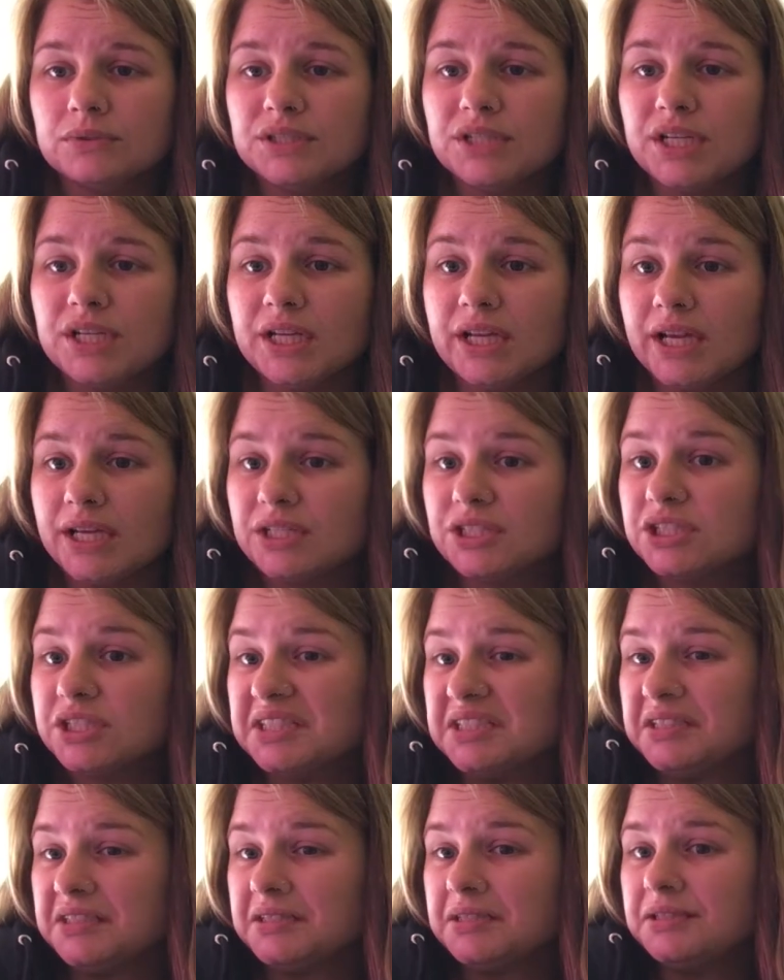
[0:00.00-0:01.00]

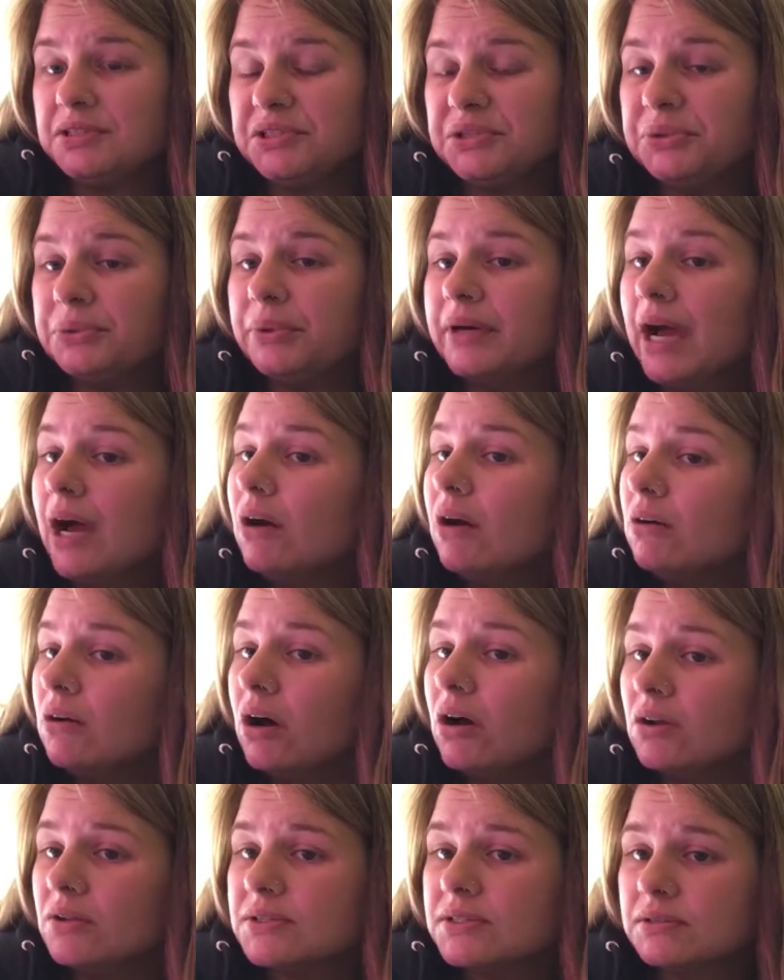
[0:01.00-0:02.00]
THC to
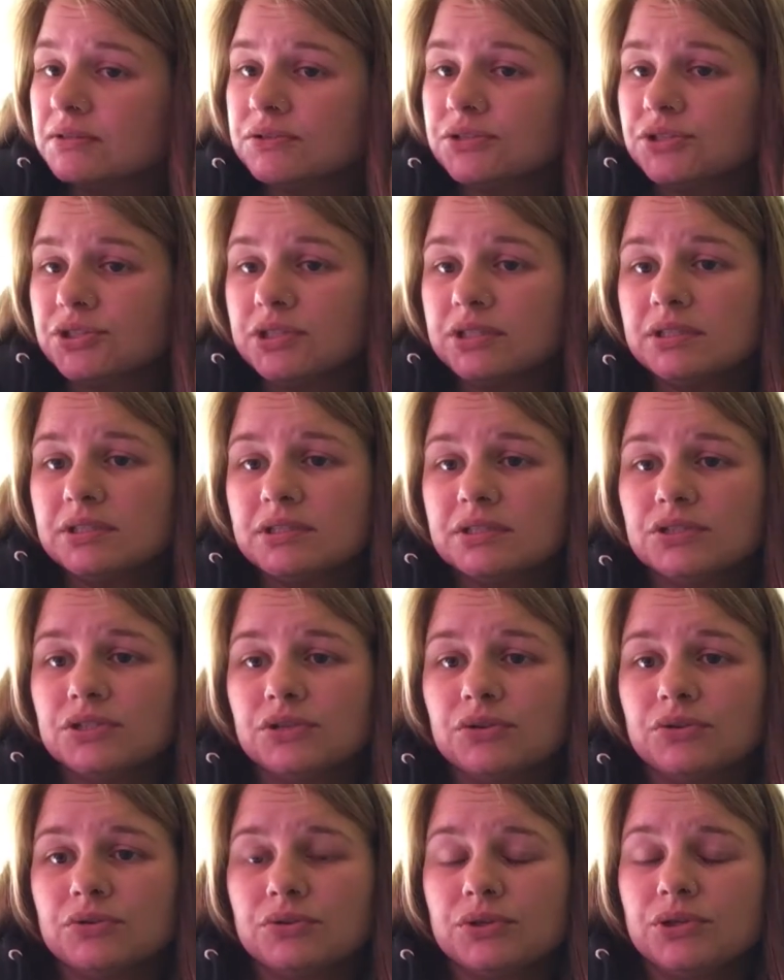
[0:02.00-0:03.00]
alcohol solution.
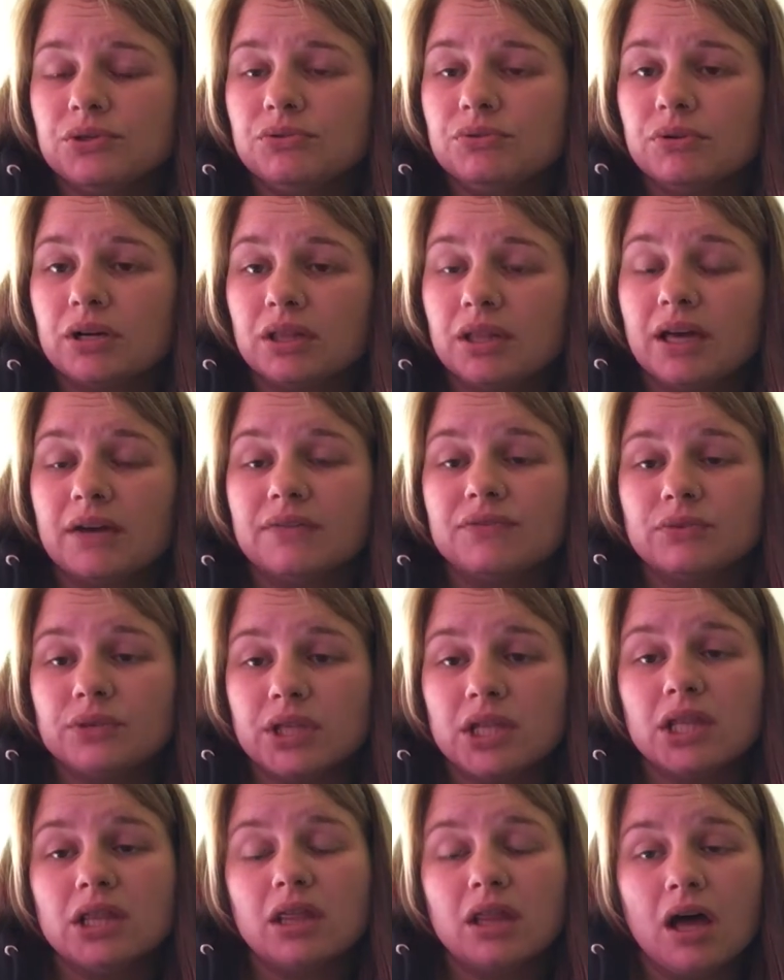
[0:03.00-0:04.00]
So you are left
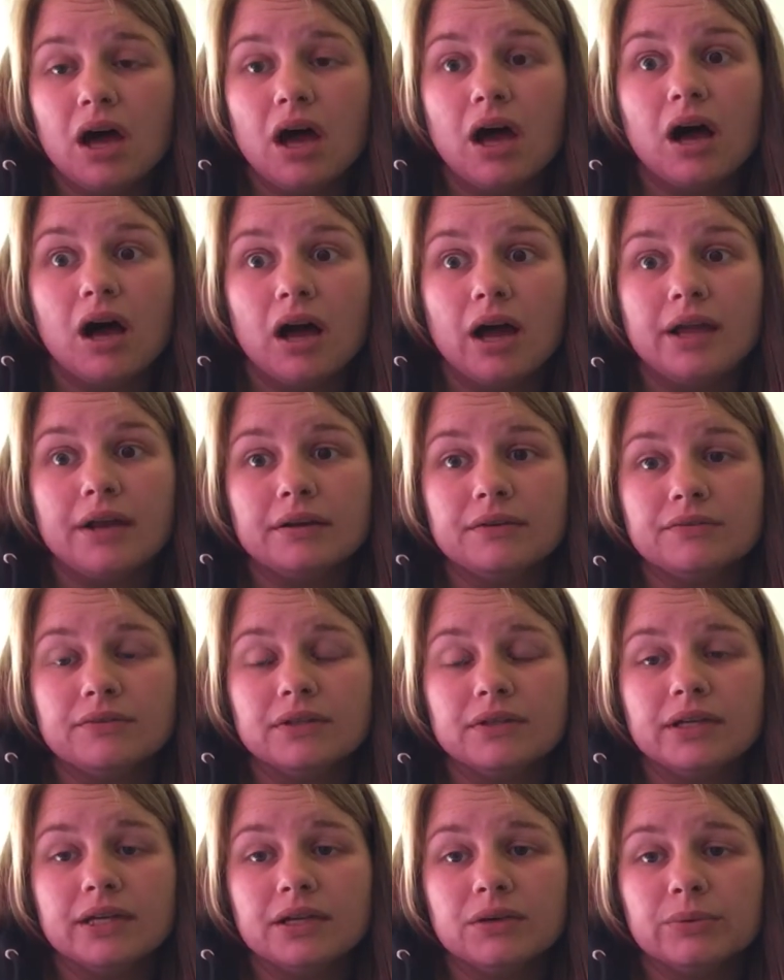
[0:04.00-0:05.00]
with a lot of
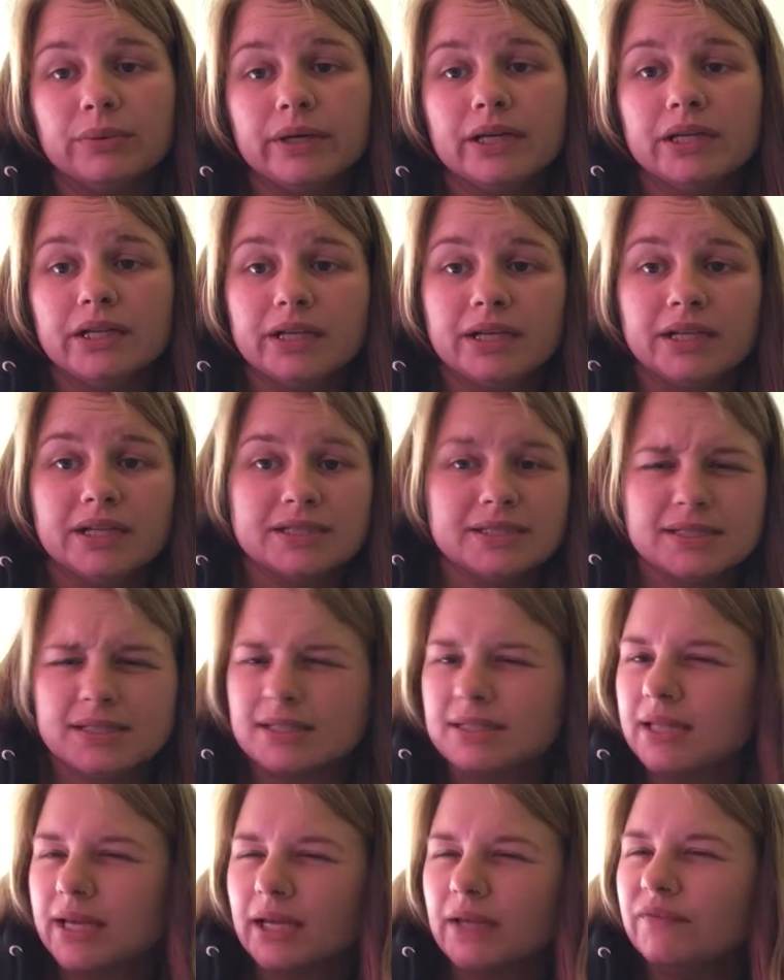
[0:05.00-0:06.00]
liquid, and it's
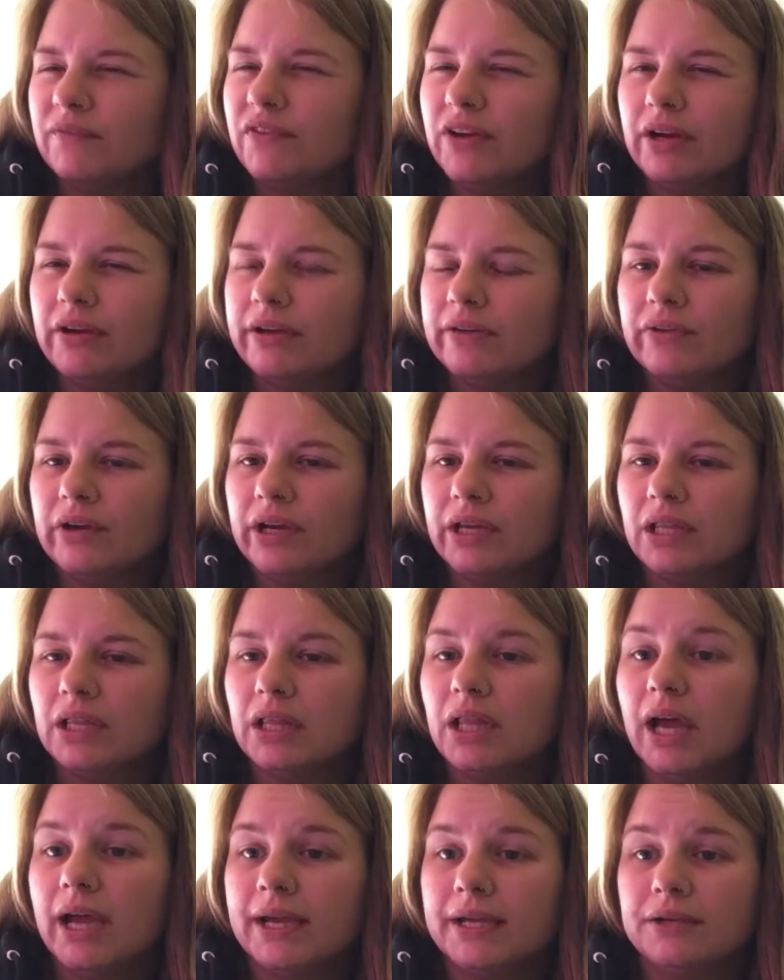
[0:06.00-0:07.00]
this like very, very
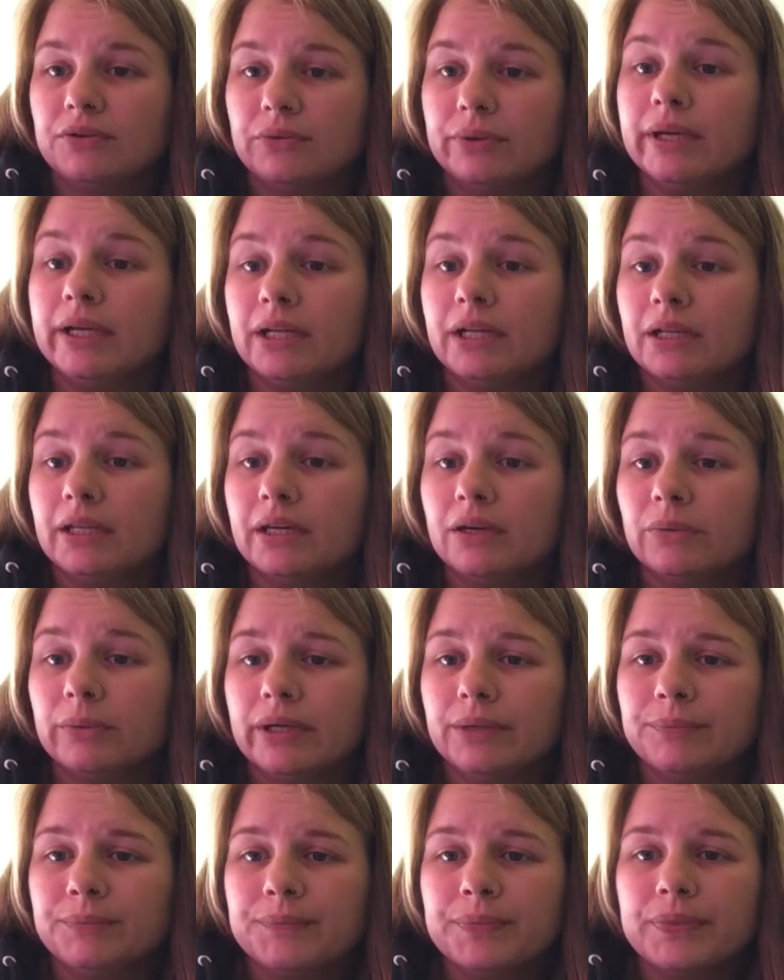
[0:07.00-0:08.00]
light green
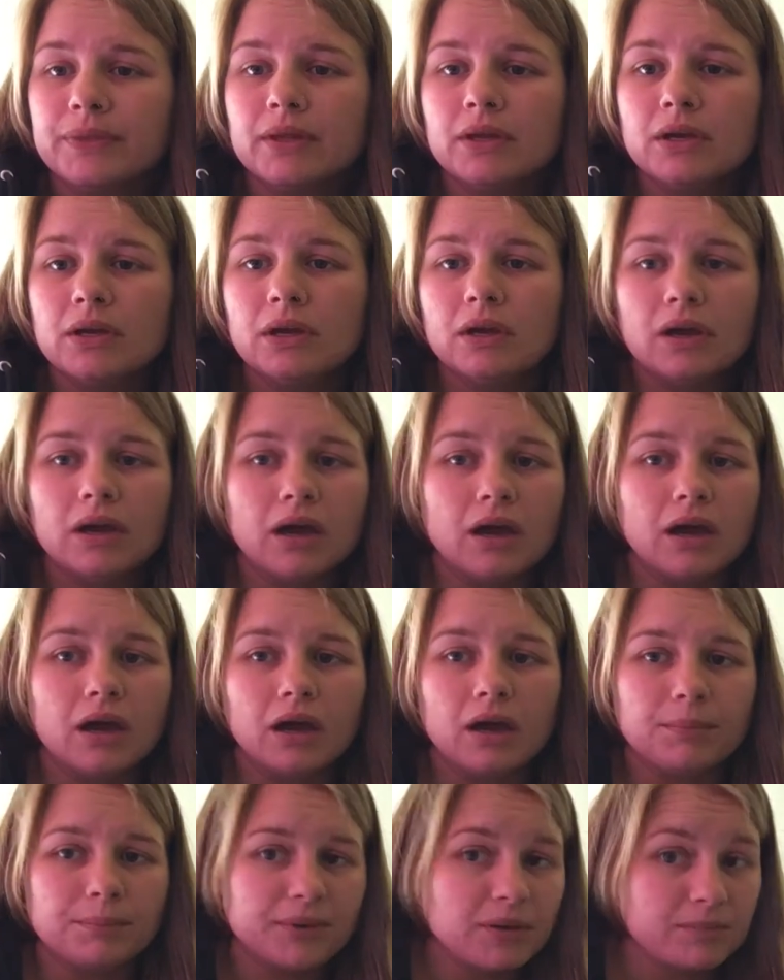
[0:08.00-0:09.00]
liquid
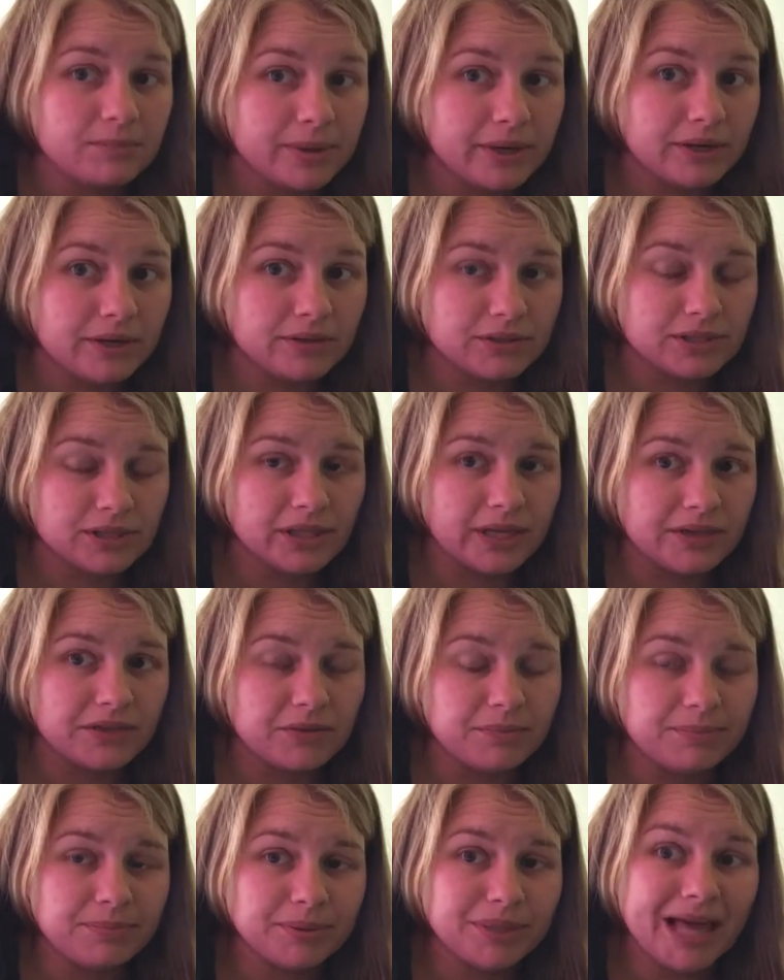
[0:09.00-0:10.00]
compared to like
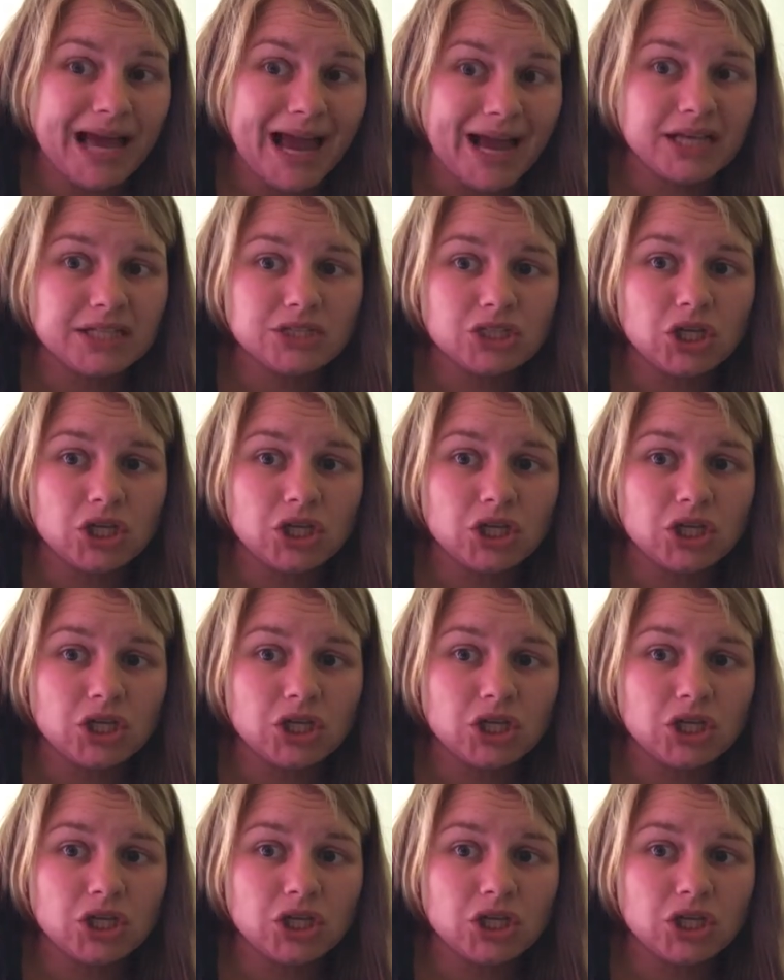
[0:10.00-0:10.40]
the black